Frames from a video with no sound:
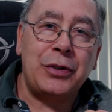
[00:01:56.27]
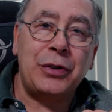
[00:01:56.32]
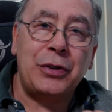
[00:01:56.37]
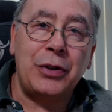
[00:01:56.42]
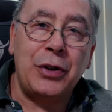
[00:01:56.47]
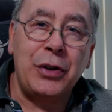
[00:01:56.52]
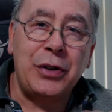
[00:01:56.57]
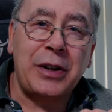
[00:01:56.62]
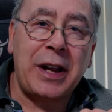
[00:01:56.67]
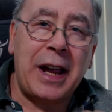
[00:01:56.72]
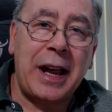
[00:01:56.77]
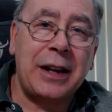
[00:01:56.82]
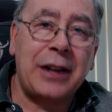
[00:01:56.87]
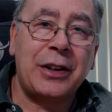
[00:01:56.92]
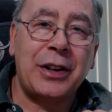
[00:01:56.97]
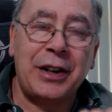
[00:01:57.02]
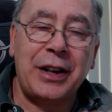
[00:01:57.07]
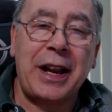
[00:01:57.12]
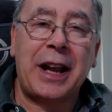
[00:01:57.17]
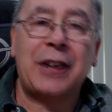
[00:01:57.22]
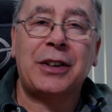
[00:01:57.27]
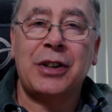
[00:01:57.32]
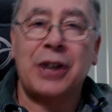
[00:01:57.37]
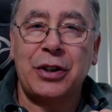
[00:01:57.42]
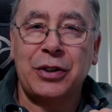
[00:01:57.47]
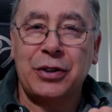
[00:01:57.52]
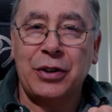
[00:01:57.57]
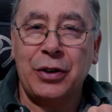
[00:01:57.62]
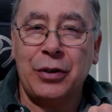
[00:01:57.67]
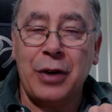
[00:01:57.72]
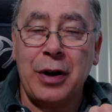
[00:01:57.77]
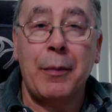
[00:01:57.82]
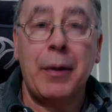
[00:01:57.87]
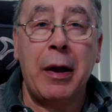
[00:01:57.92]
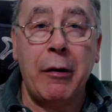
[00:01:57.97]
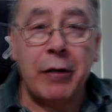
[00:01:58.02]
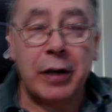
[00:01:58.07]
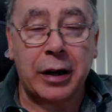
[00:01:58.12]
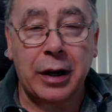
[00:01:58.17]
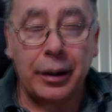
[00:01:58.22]
you can connect to
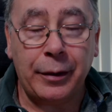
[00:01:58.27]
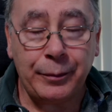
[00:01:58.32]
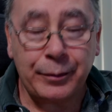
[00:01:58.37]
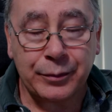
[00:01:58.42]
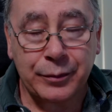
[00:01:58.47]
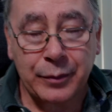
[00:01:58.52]
America